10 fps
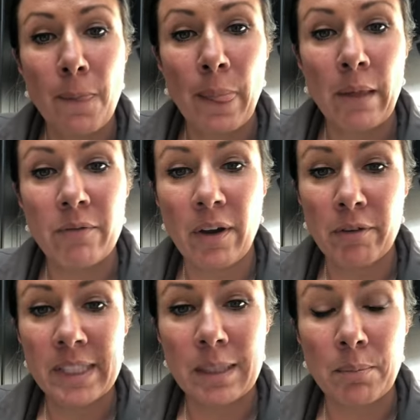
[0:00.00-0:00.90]
very
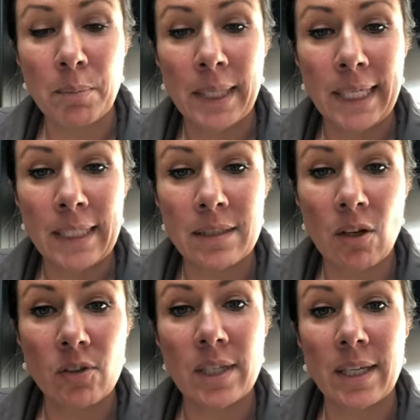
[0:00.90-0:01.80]
simply,
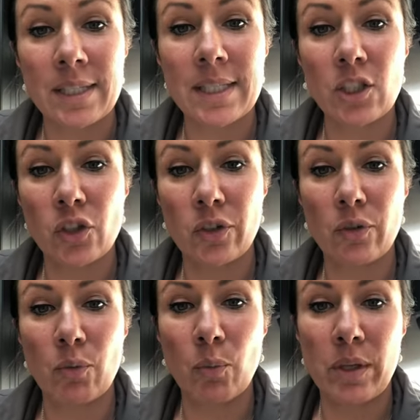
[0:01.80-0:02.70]
starting at
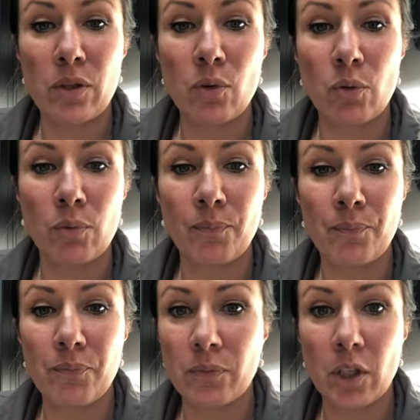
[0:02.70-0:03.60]
addition with your,
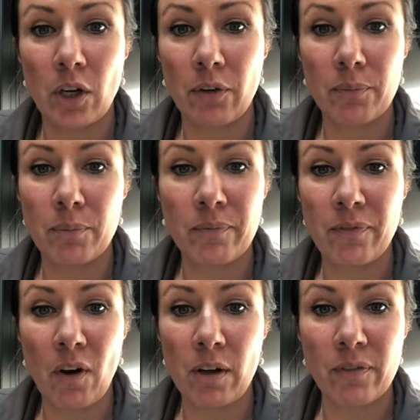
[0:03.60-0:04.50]

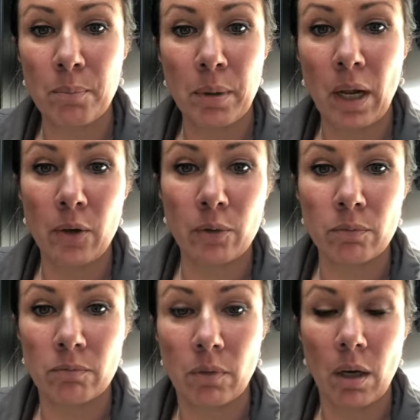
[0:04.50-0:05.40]
5 and below,
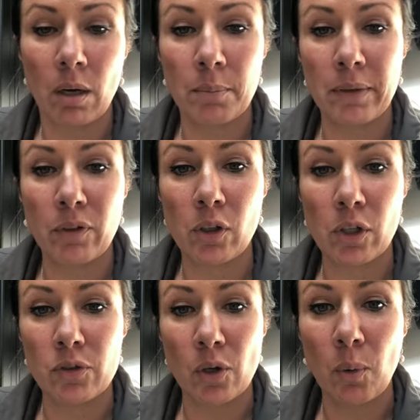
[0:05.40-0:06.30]
if you
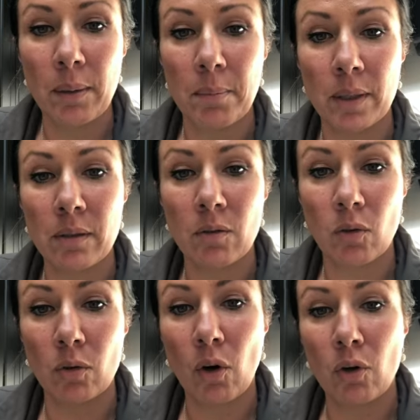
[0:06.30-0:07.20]
use equipment
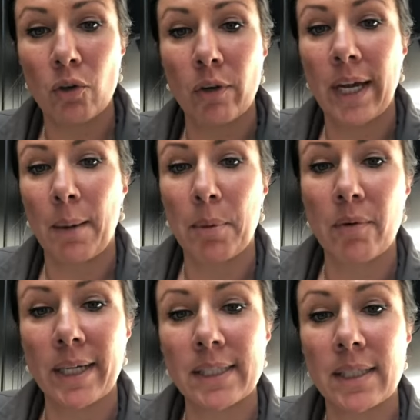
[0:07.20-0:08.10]
or concrete
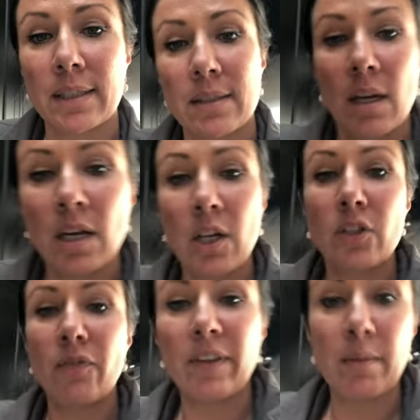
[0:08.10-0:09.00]
apparatus
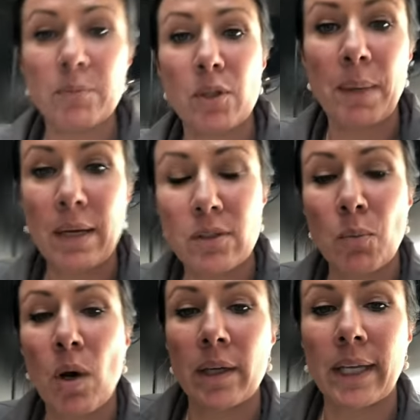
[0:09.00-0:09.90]
for them to be able to
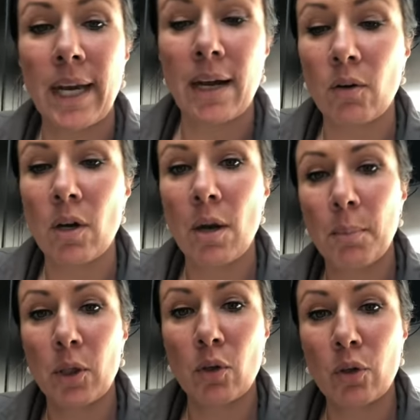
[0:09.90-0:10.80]
work it out.
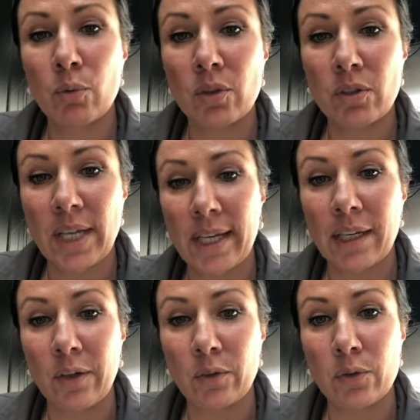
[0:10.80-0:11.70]
But you can also take
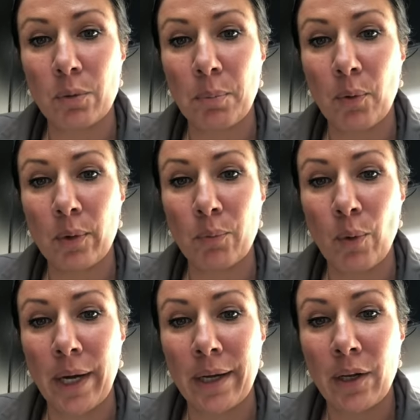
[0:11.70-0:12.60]
it on to a point
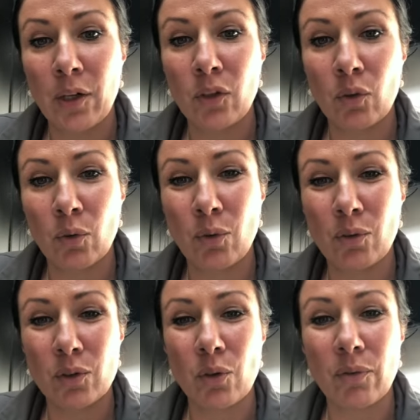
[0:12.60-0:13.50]
where you're
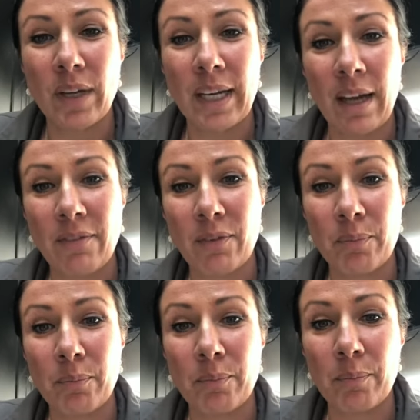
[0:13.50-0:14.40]
sort of
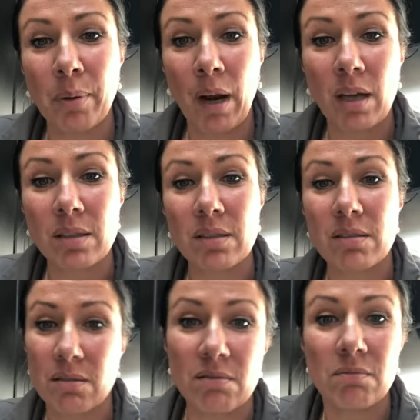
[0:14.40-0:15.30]
11 plus